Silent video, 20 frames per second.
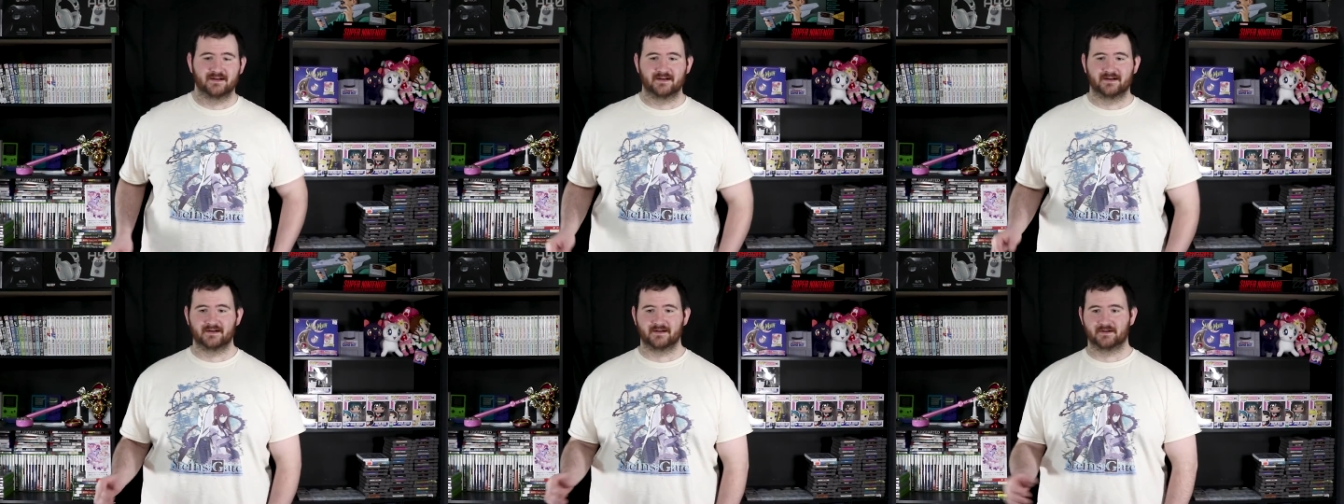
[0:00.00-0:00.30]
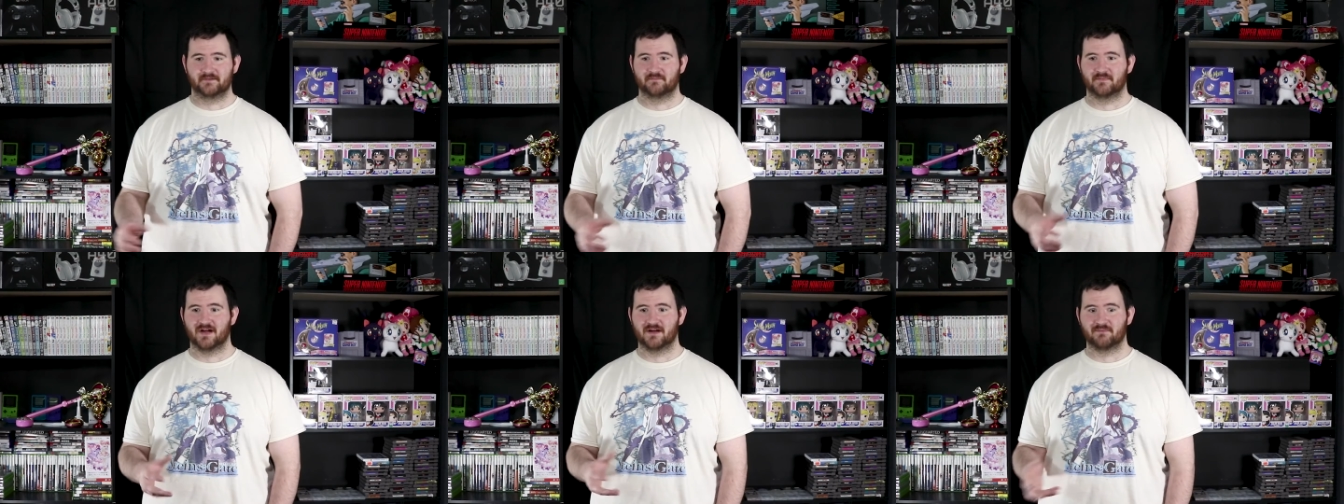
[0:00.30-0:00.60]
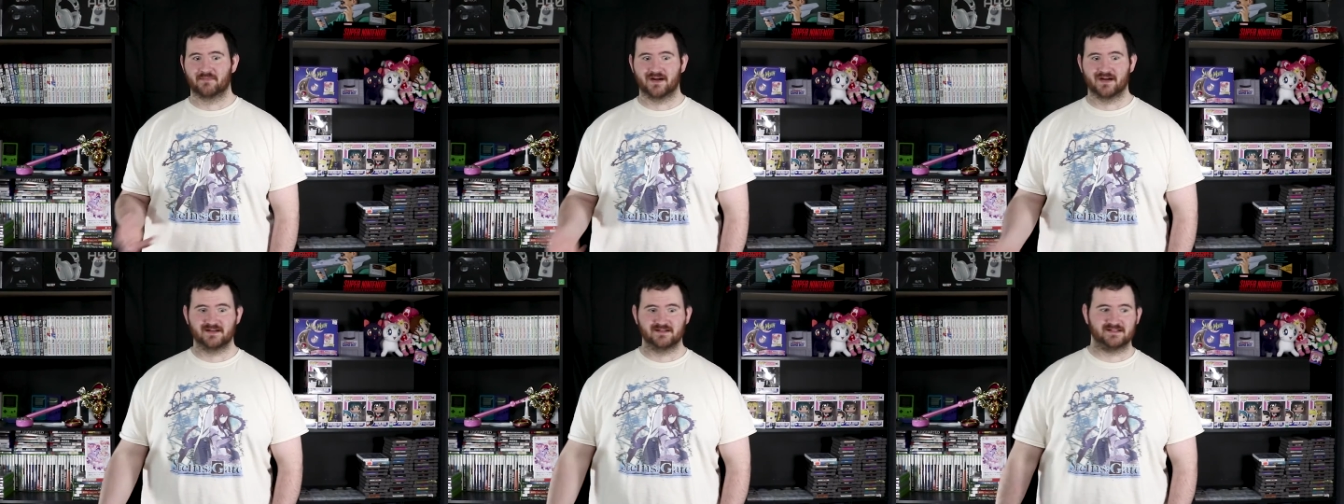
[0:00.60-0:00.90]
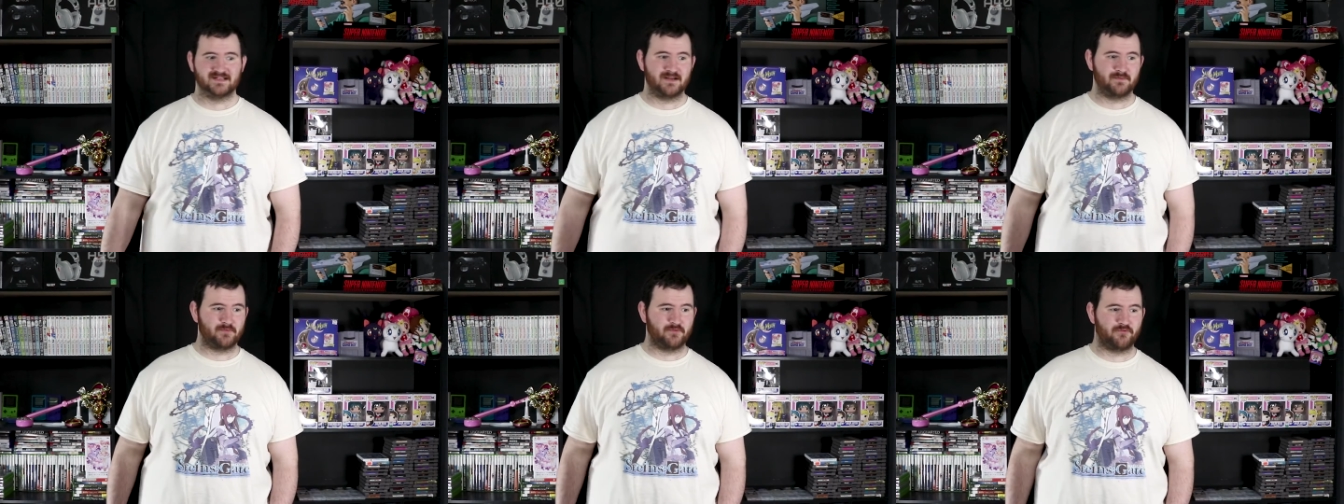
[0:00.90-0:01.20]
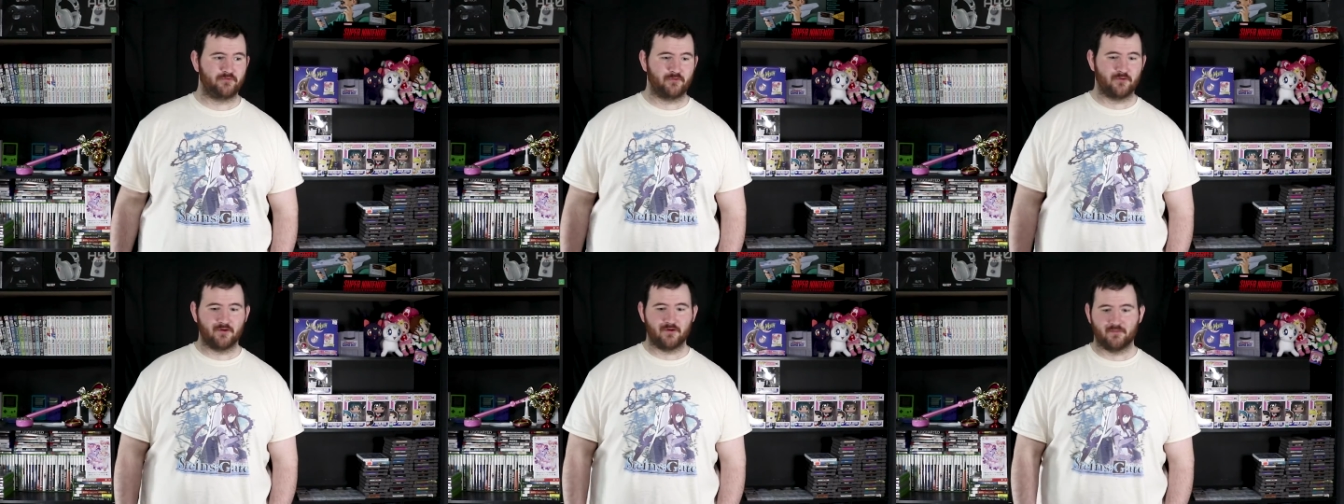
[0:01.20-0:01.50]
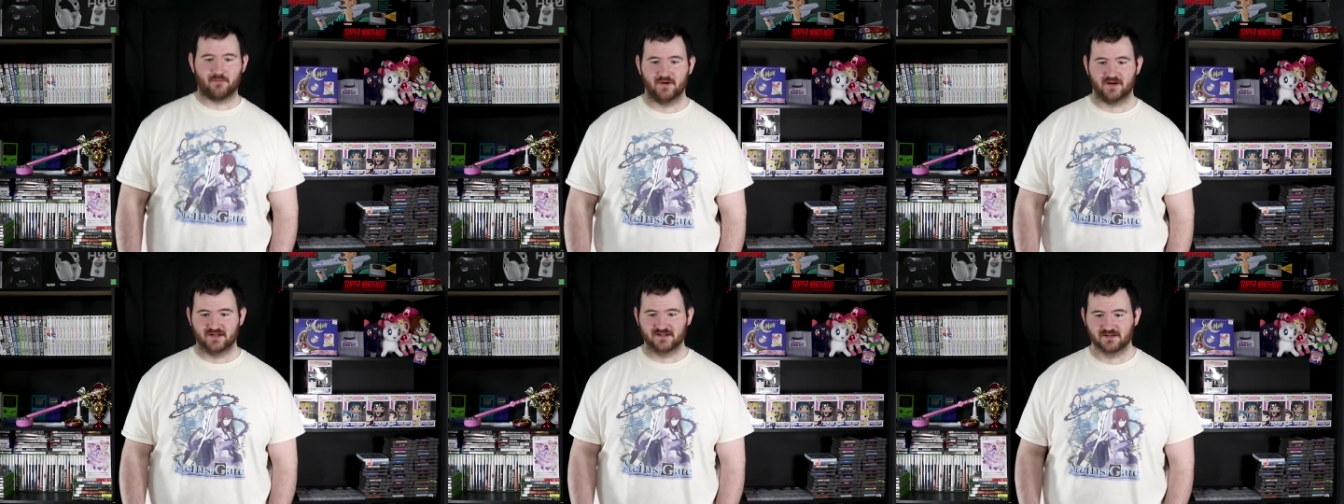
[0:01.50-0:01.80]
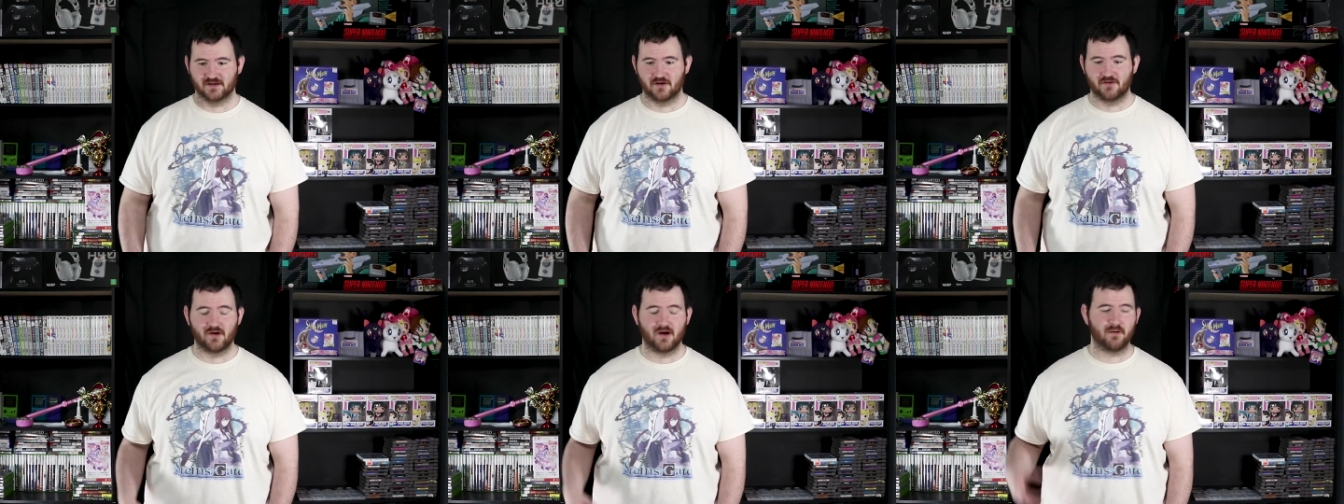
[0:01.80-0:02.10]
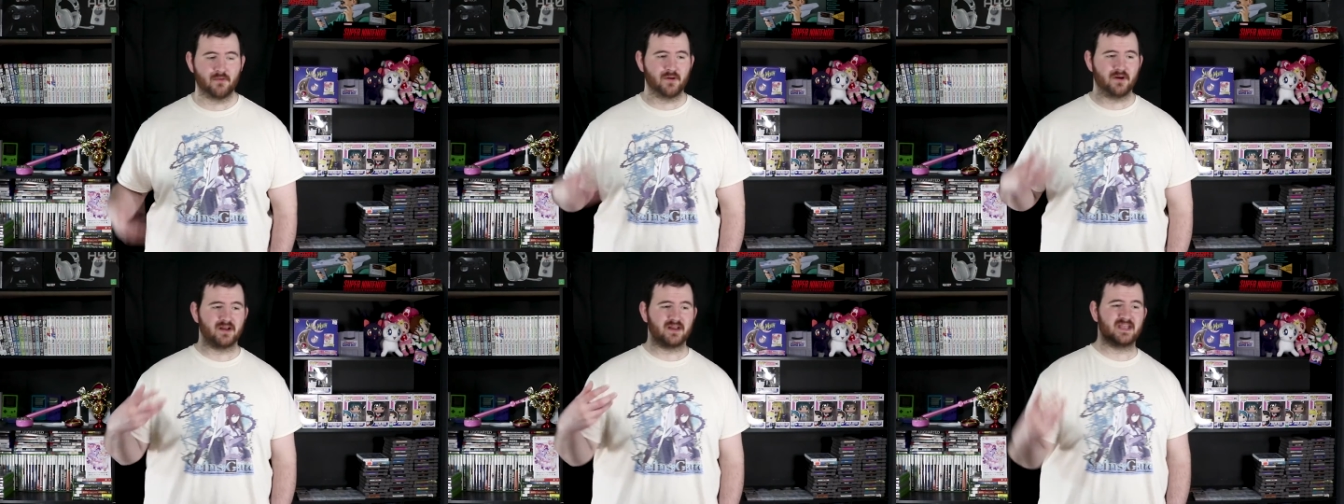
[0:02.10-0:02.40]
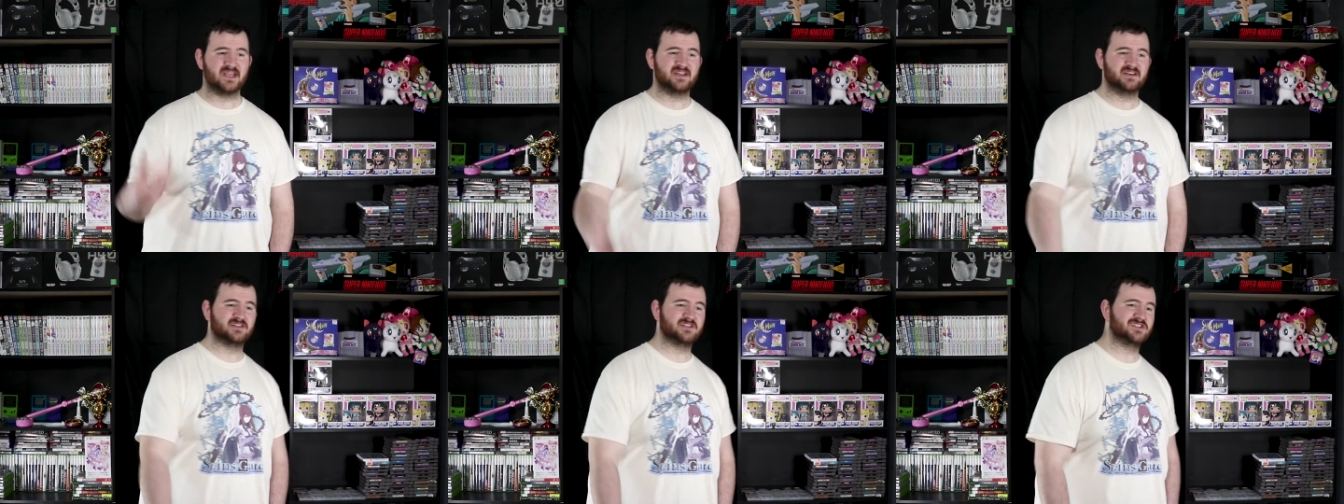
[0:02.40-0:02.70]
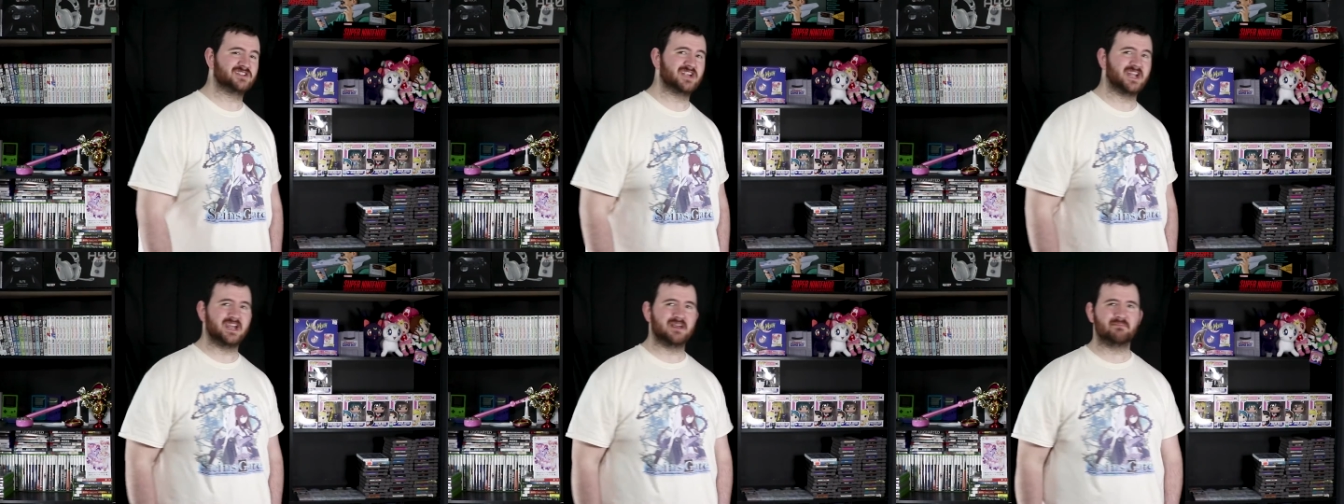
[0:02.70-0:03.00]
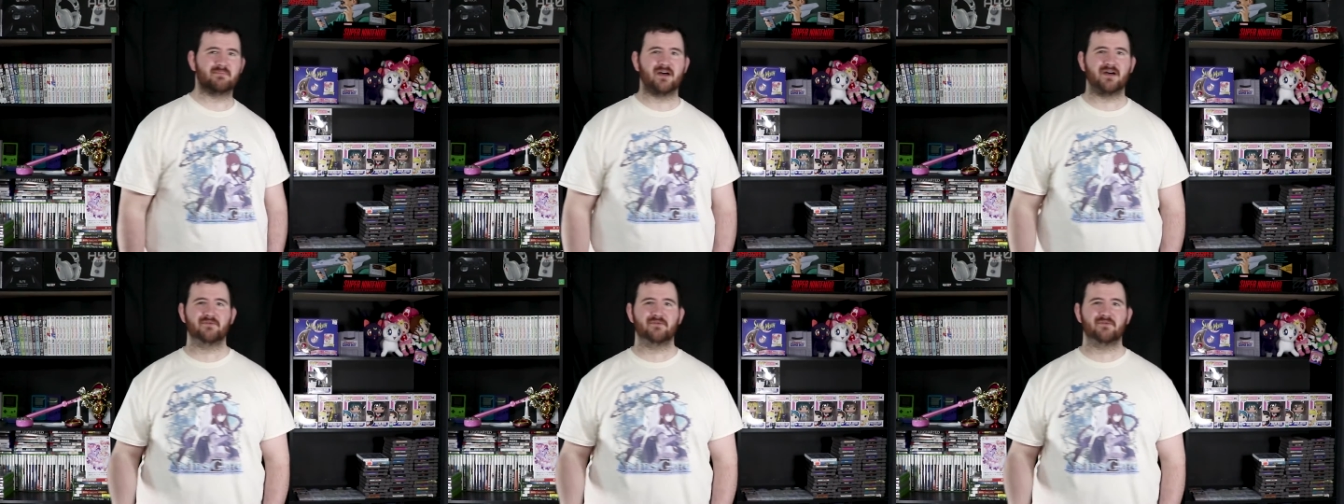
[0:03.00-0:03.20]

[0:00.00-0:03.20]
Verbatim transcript: uh, my mindset before was, oh, I want to get in shape.